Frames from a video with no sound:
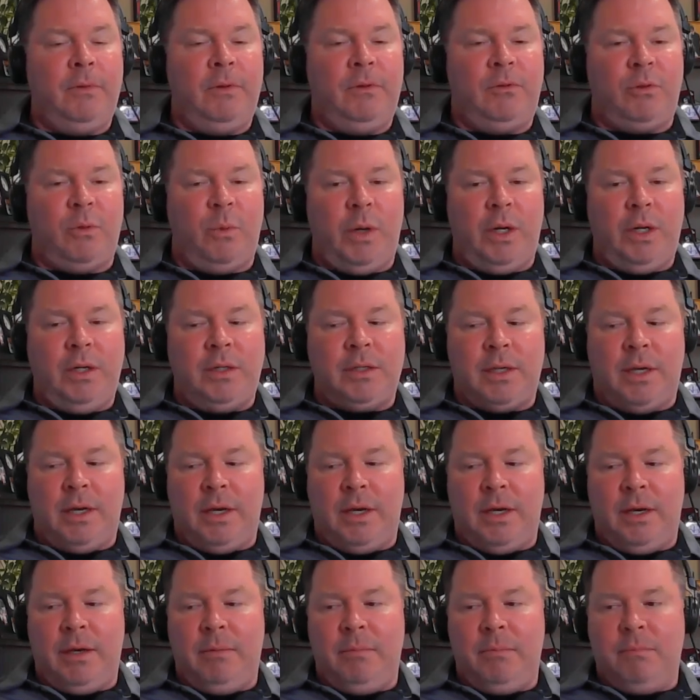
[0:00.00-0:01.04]
So,
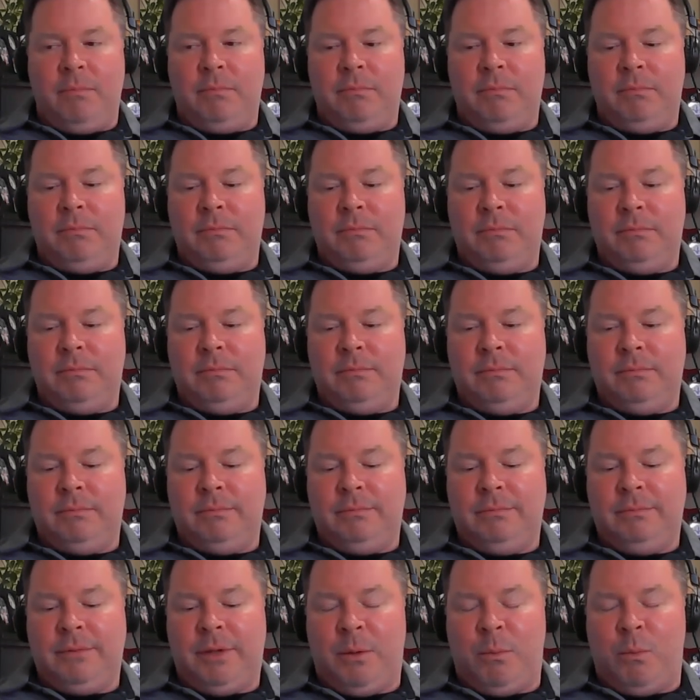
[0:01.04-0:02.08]
anytime
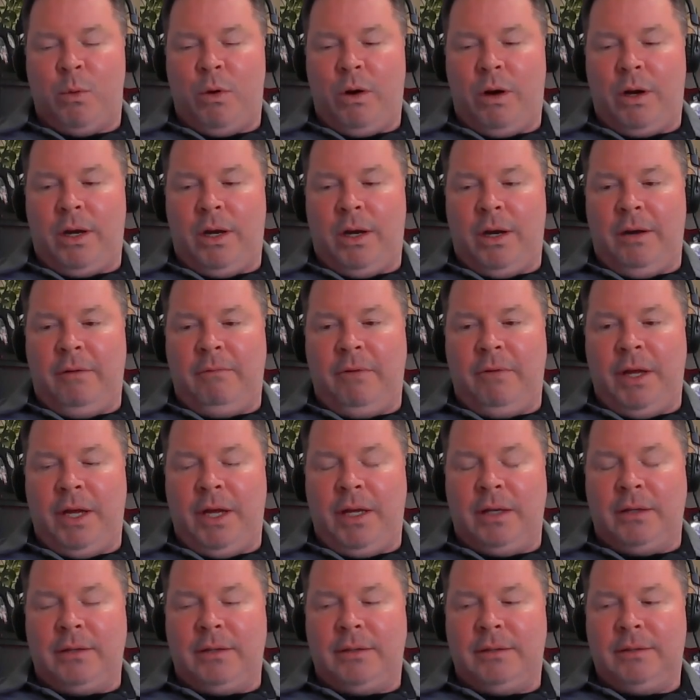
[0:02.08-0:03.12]
I'm working an
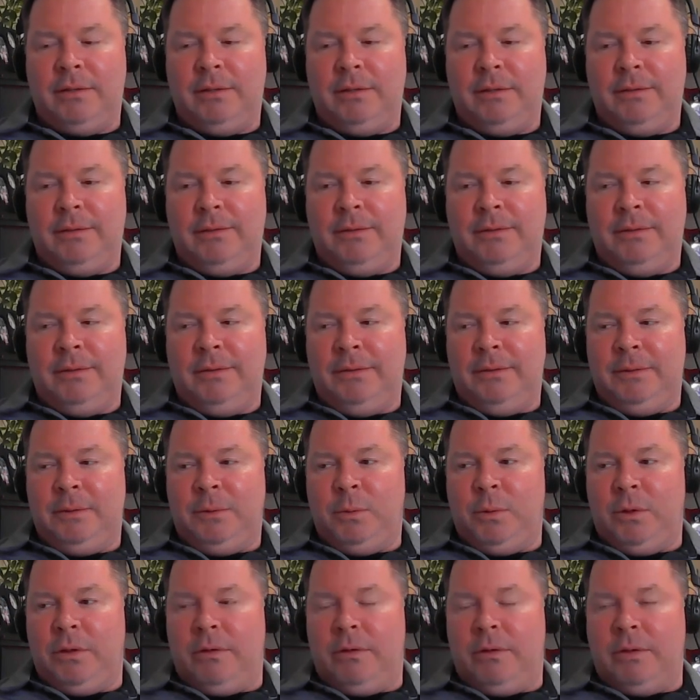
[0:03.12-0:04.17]
event,
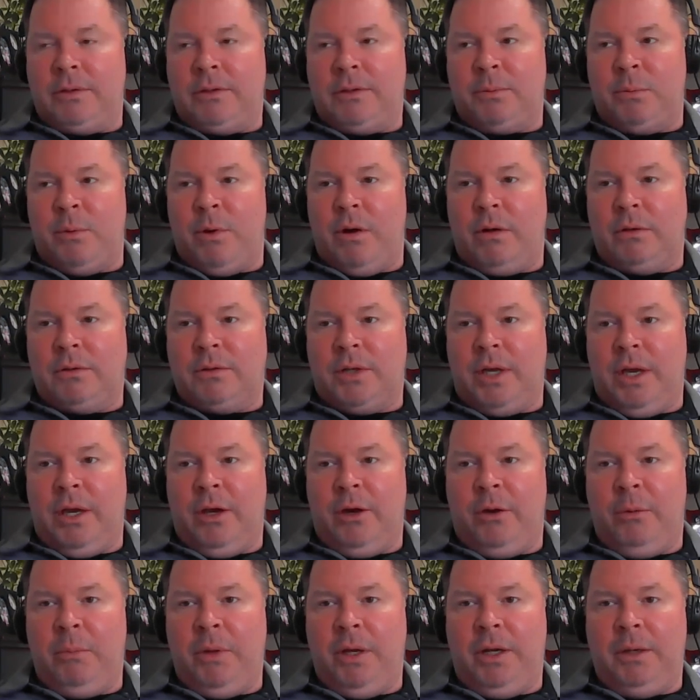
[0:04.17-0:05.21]
whether it's small
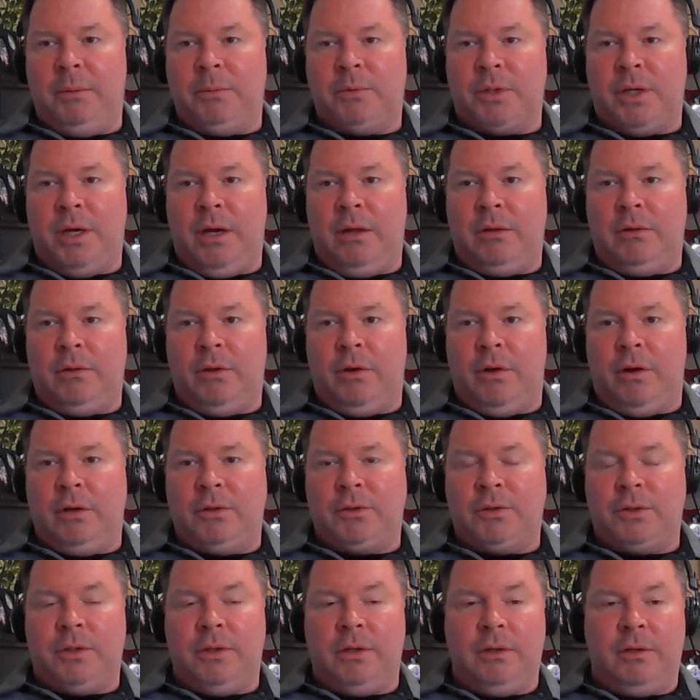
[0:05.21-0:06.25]
scale, medium scale, or
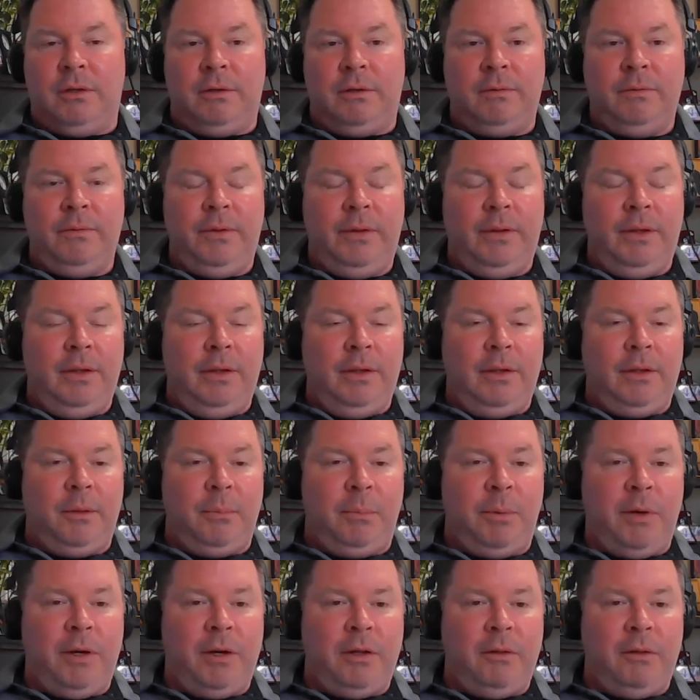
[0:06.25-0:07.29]
large scale,
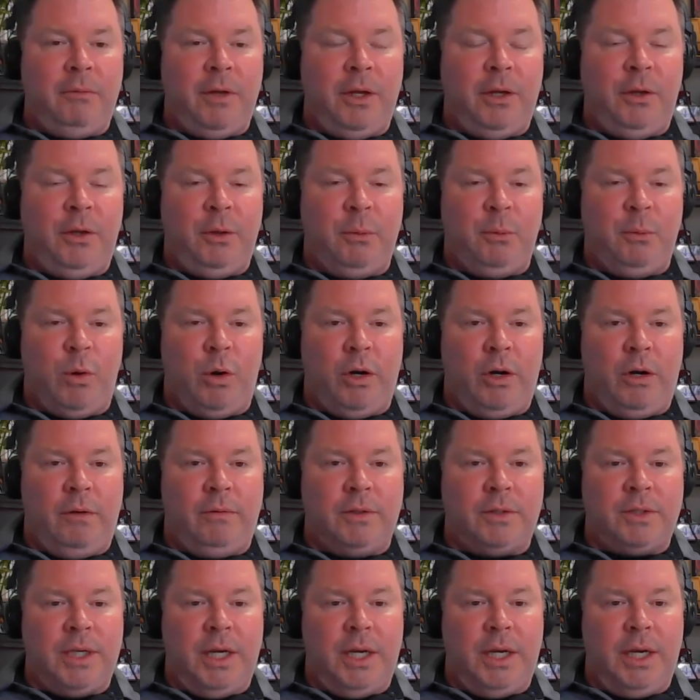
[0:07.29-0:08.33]
the bigger the venue, the more
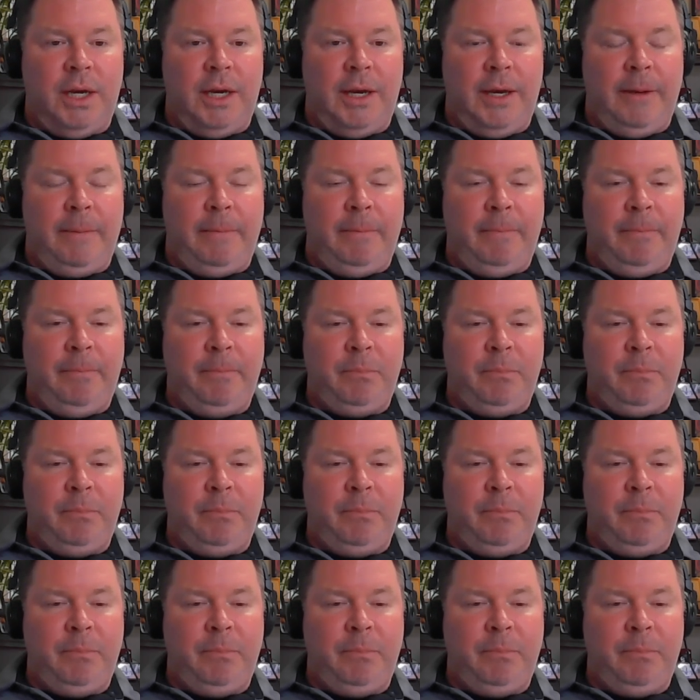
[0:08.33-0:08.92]
nervous I get.